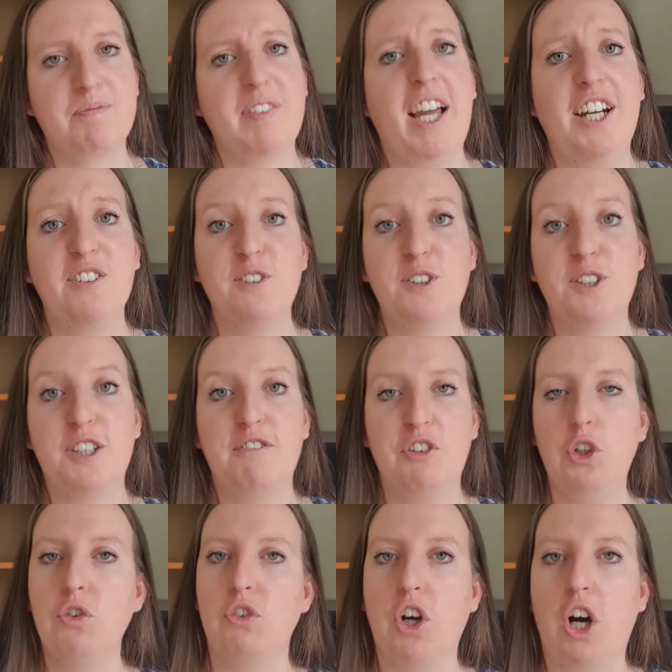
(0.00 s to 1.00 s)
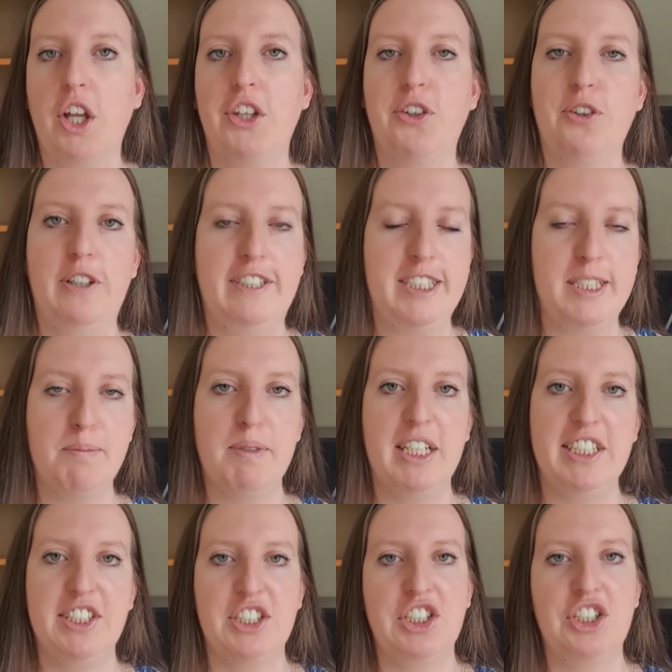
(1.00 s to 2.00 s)
And also, if you've gone through a
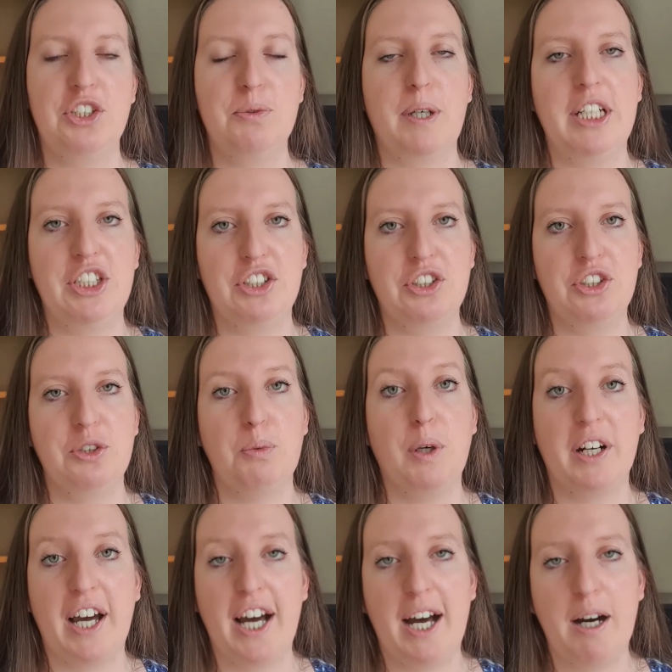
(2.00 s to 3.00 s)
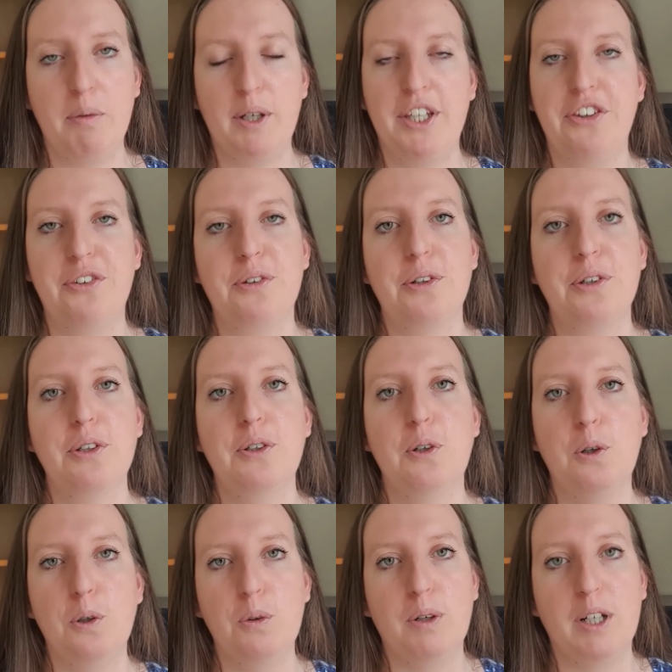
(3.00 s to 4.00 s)
similar situation to what I went through
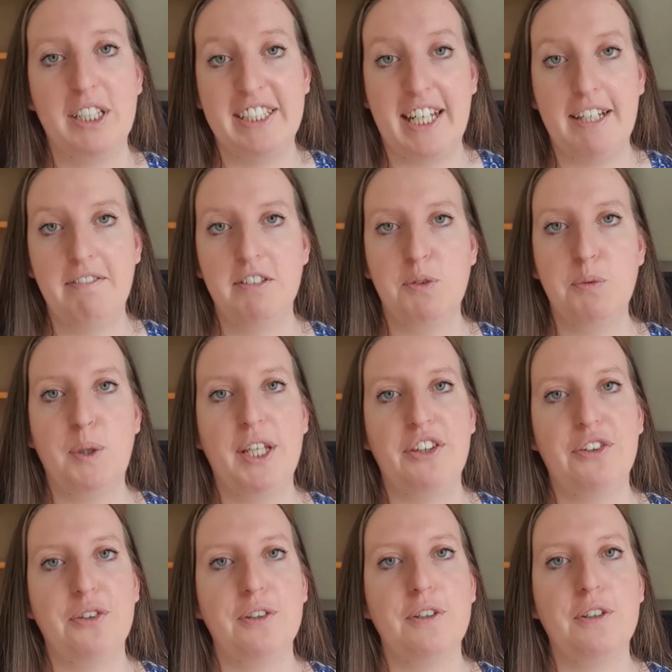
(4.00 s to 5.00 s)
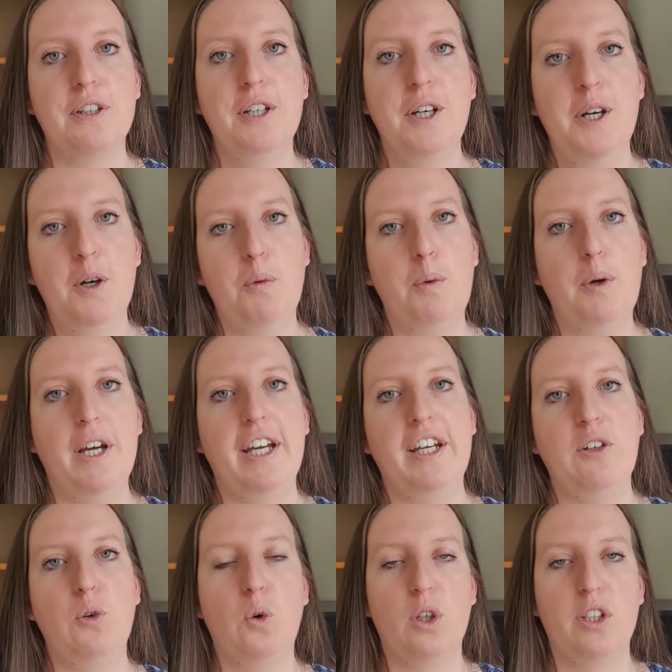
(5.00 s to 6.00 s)
or what David went through, where
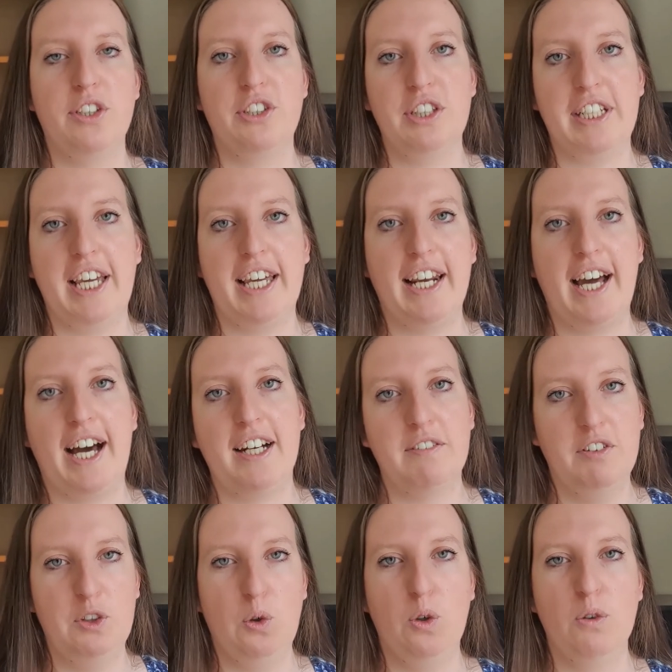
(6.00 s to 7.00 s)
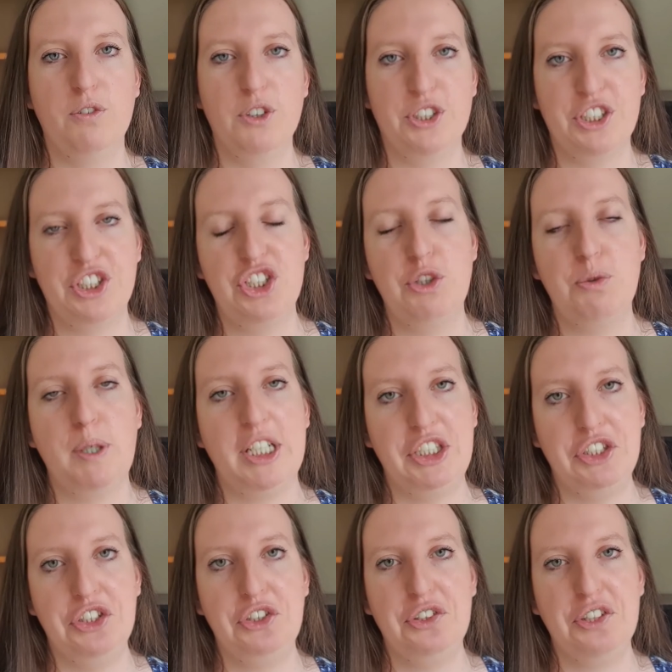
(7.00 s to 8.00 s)
in order to get out of an awful
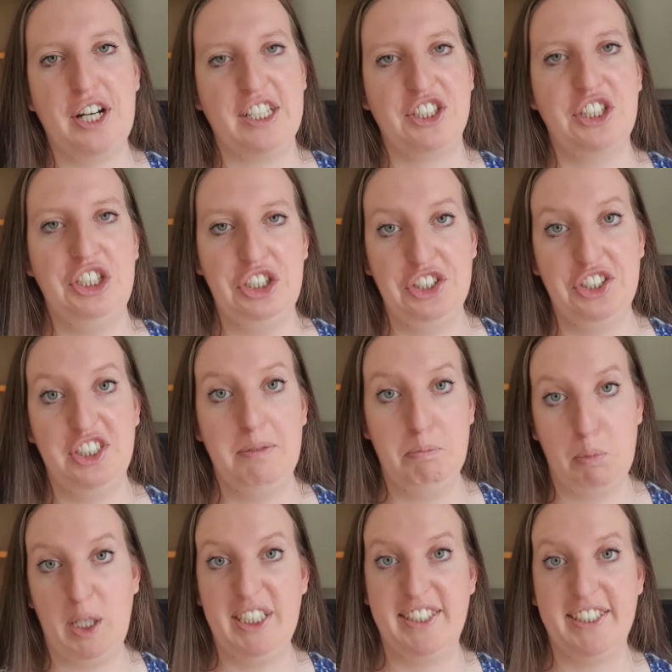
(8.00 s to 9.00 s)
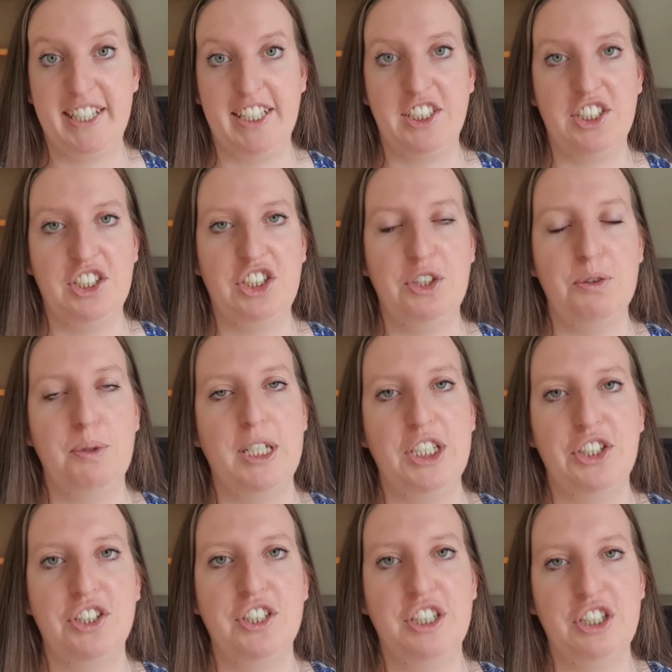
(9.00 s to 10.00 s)
situation, you actually just embraced that
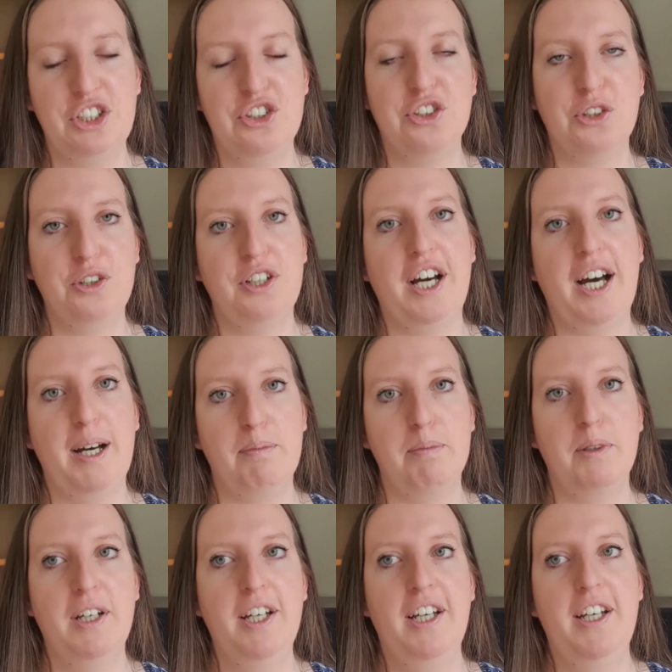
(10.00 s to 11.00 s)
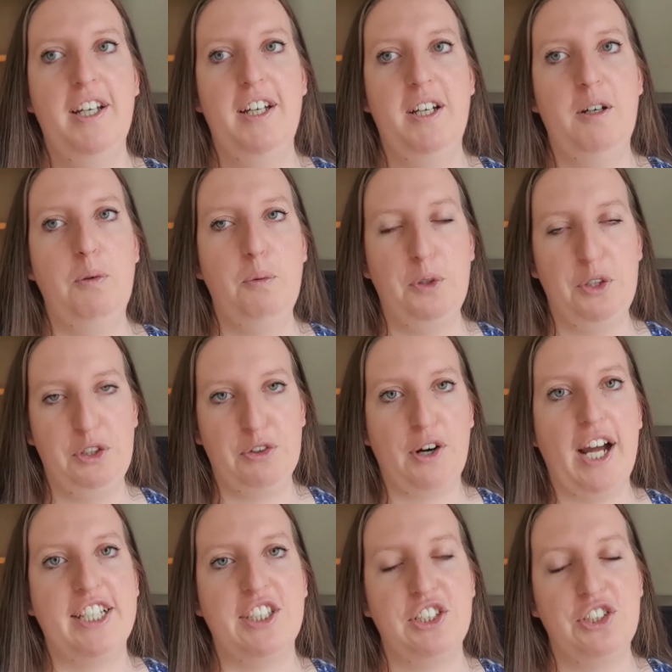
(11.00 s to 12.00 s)
situation and showed up with
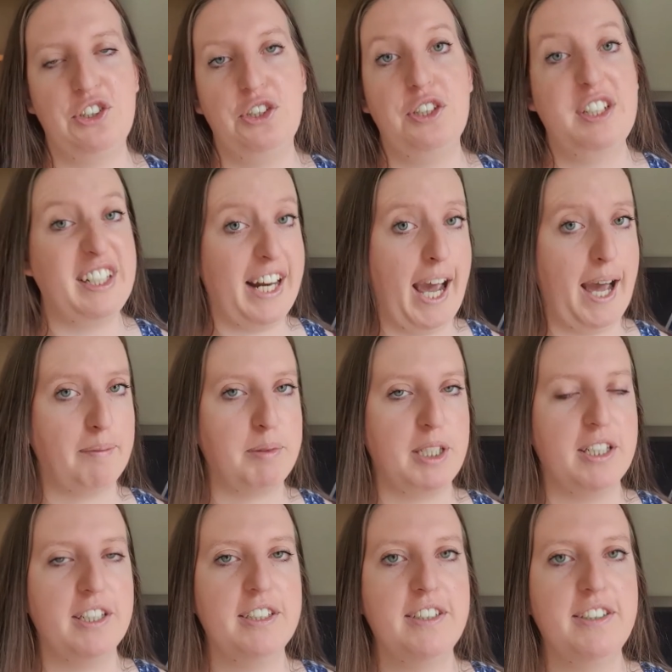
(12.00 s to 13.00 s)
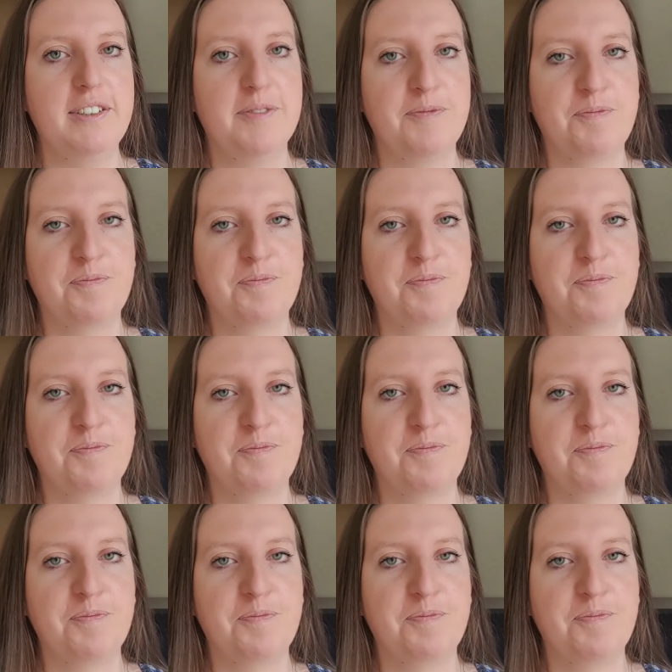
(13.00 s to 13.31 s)
gratitude and happiness.